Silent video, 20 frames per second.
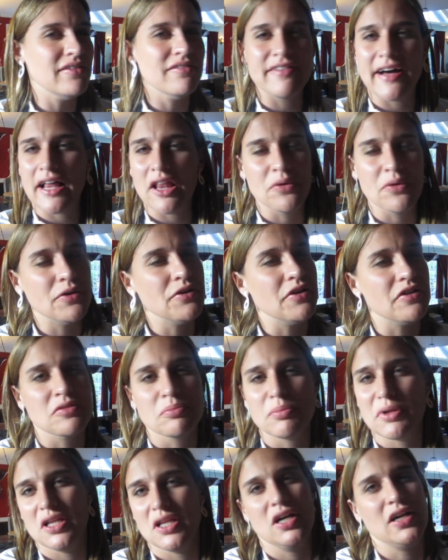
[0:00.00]
Valerie
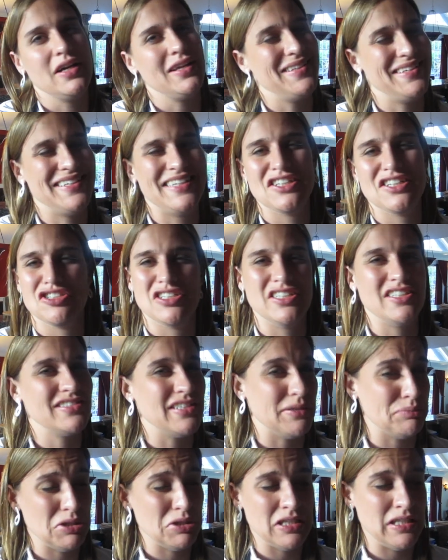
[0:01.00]
doesn't belong in the kitchen
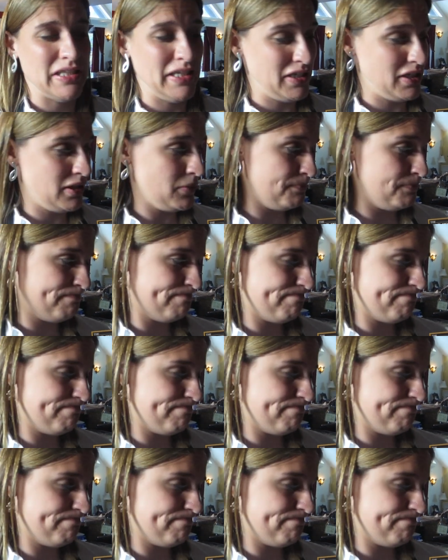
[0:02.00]
except to clean up.